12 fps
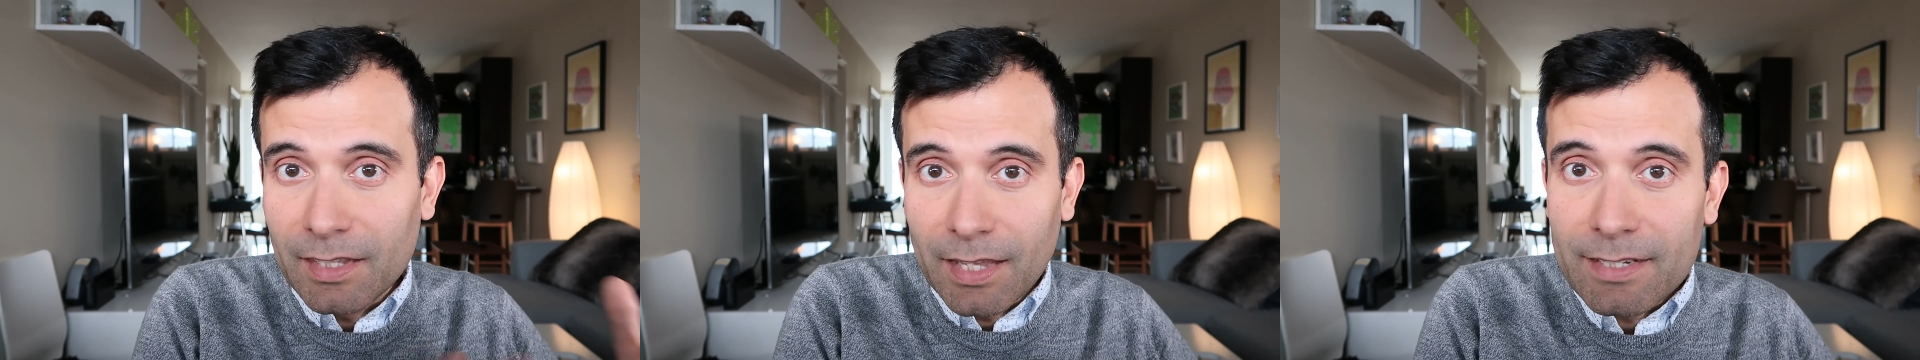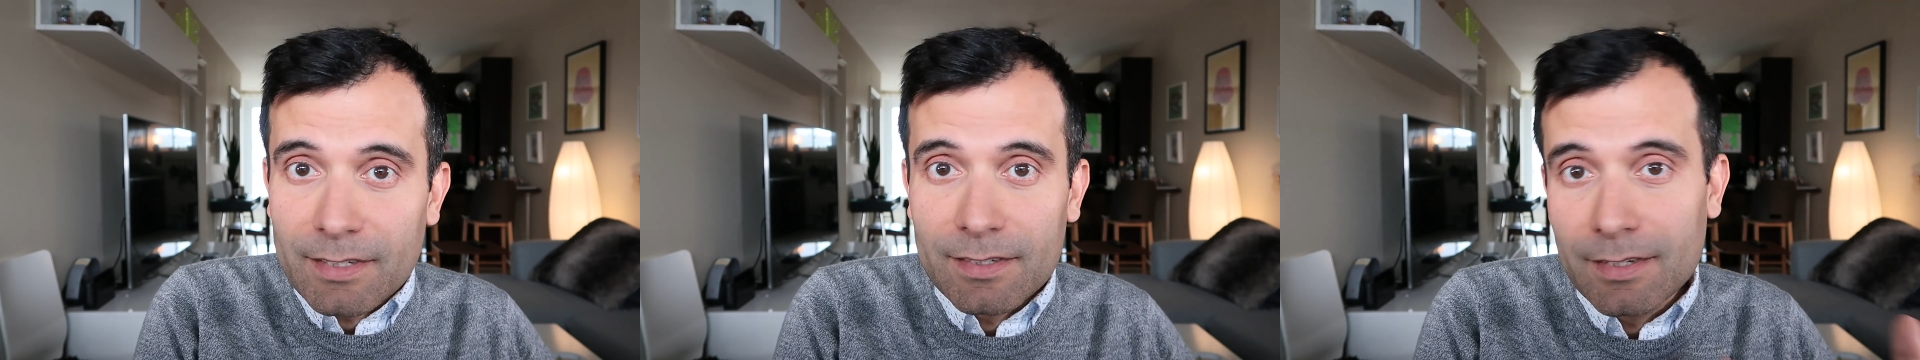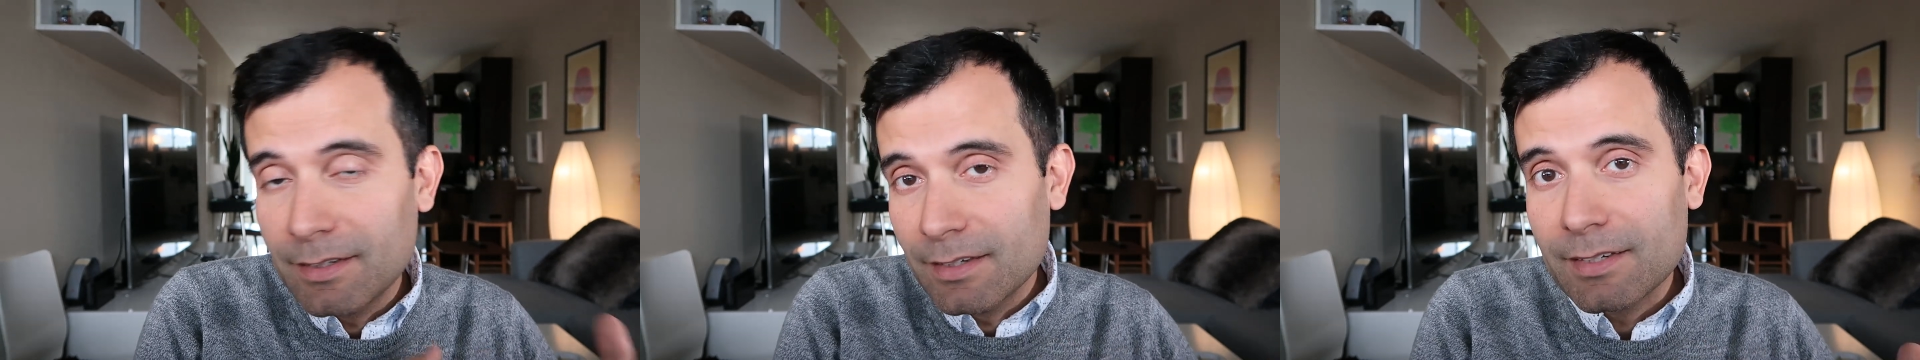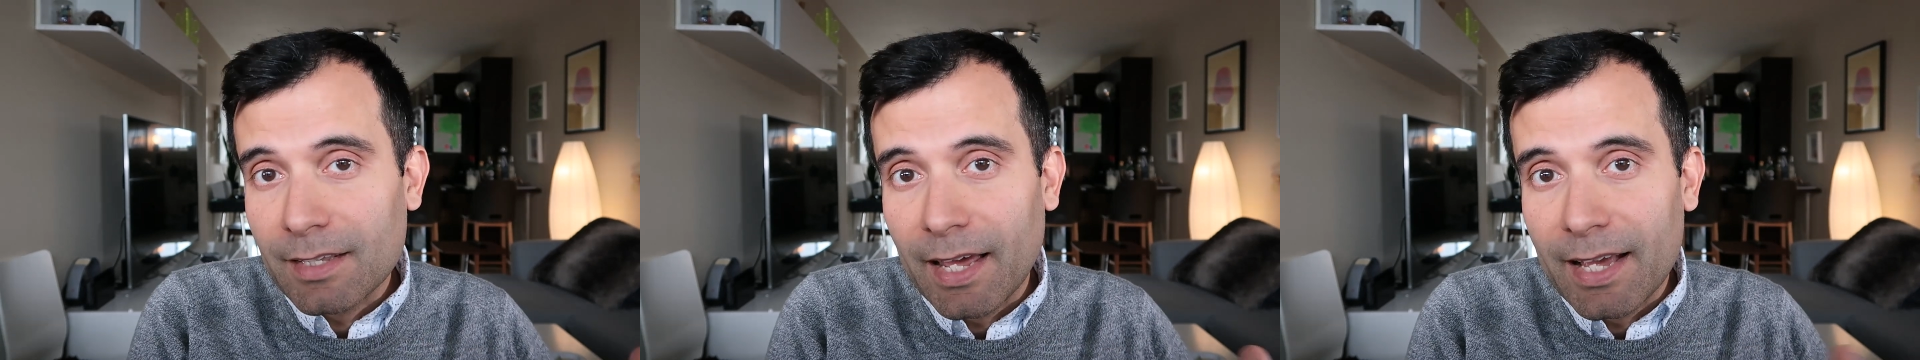the lessons in
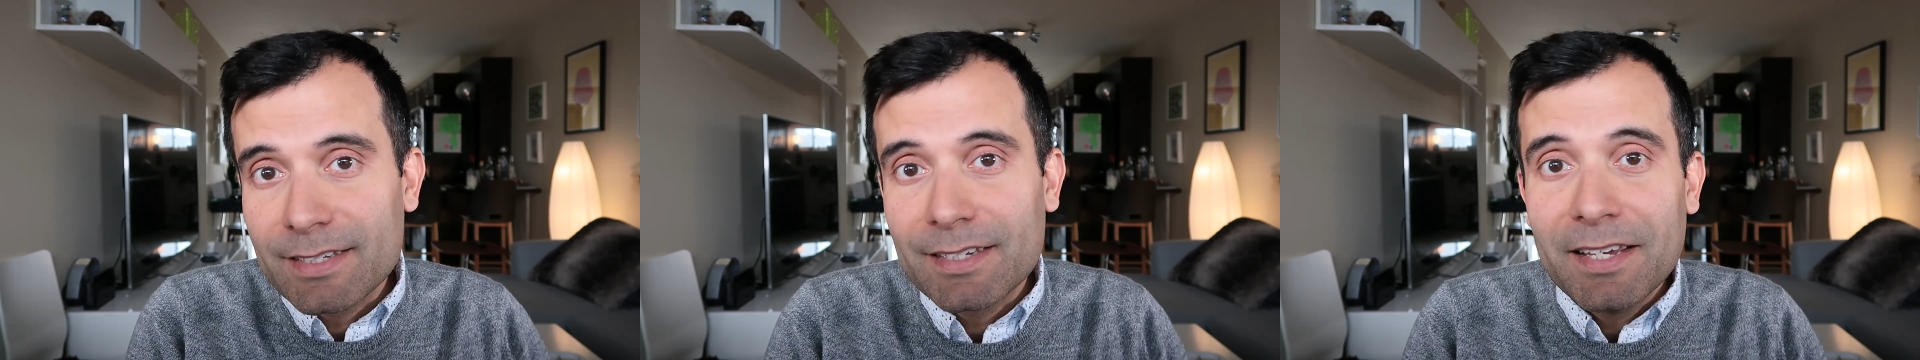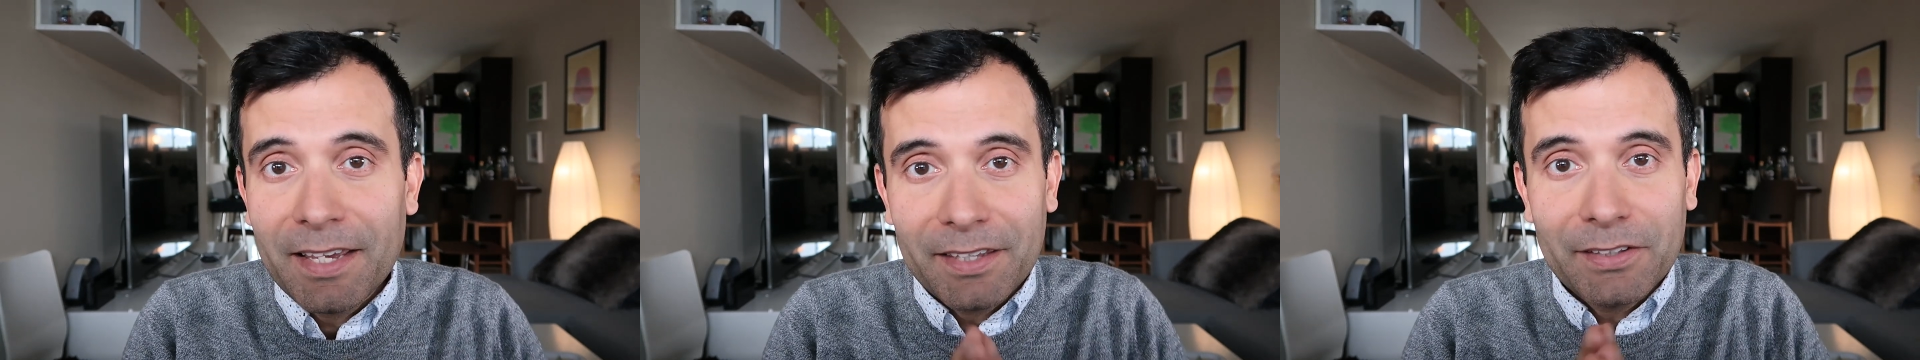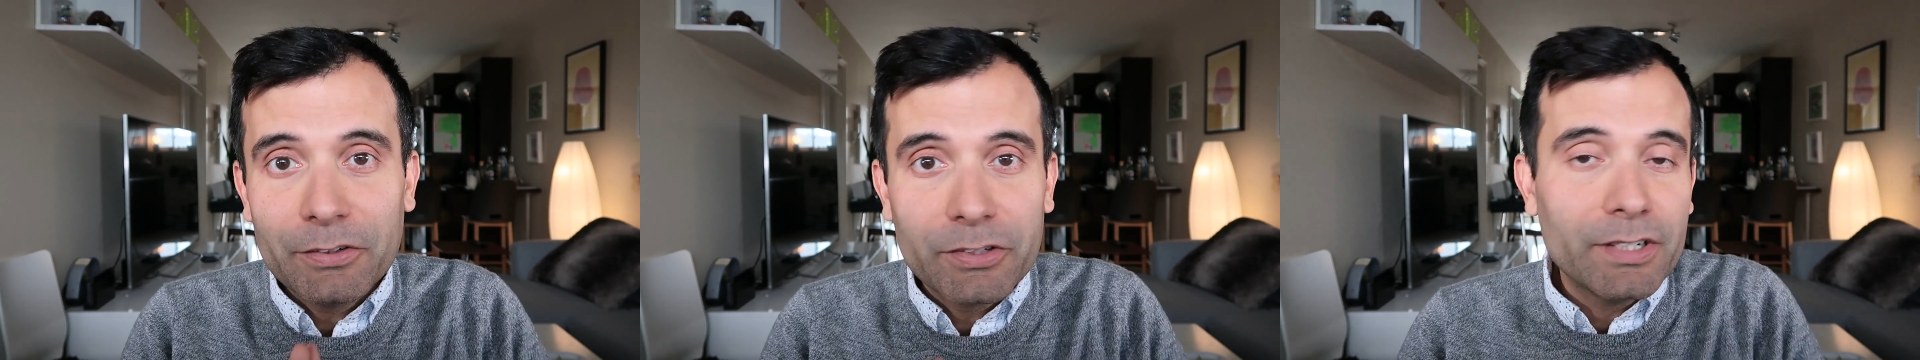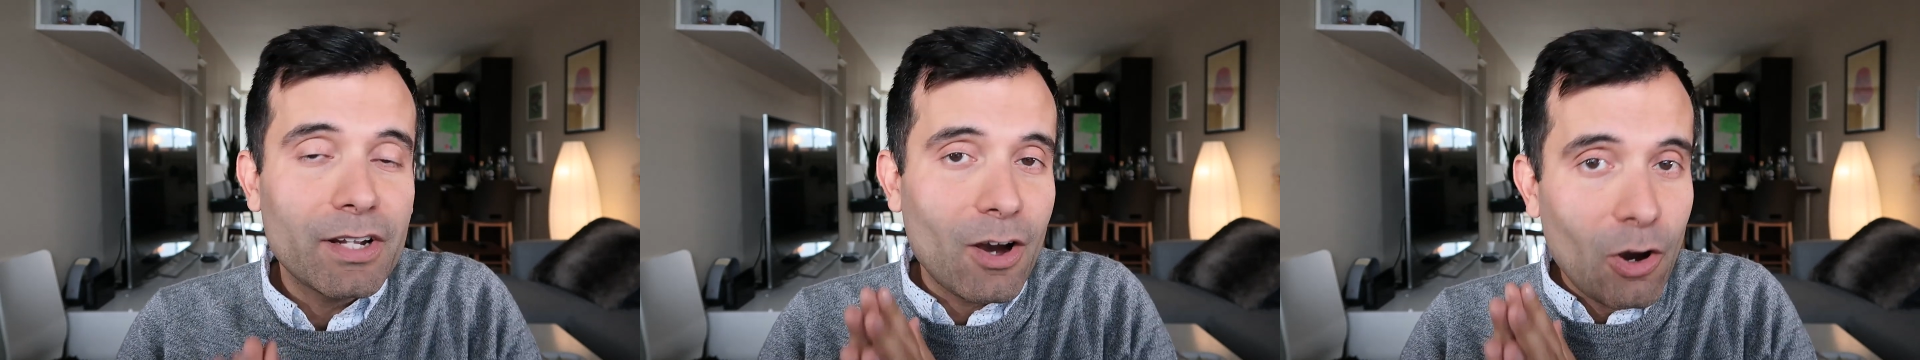this class and
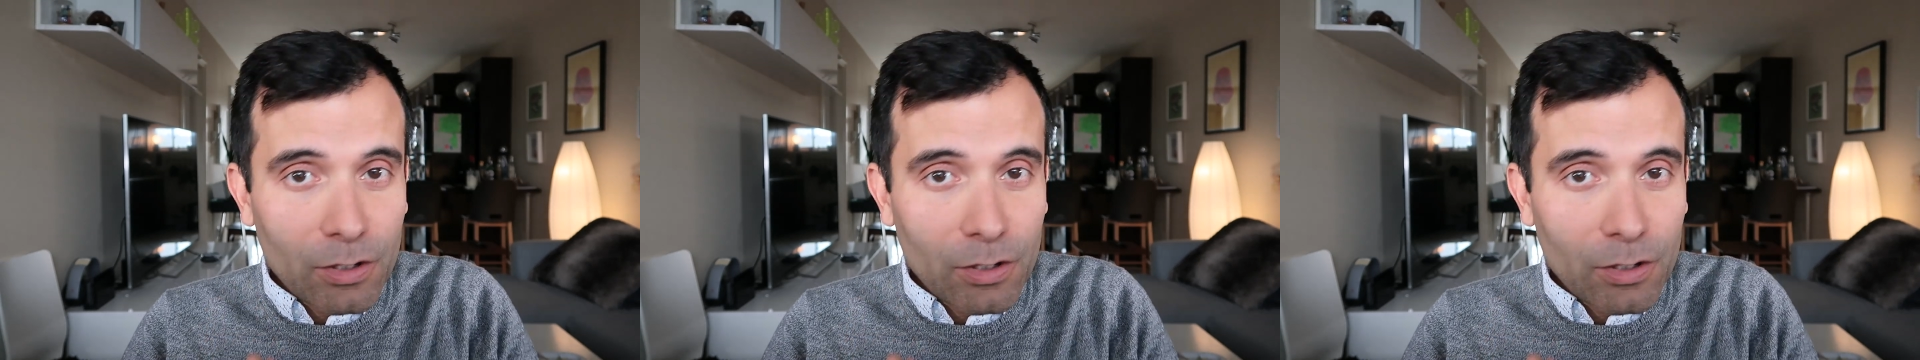learn